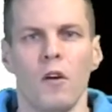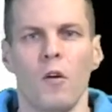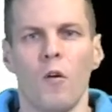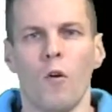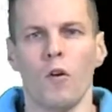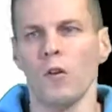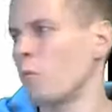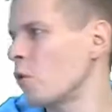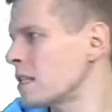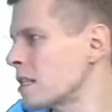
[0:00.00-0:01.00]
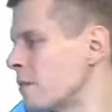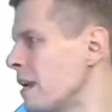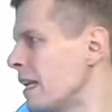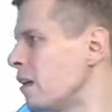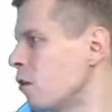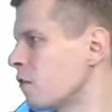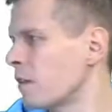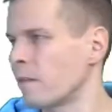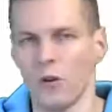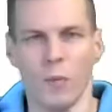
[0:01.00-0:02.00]
or what is the meaning of the
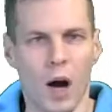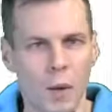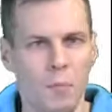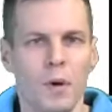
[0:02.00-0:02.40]
term up,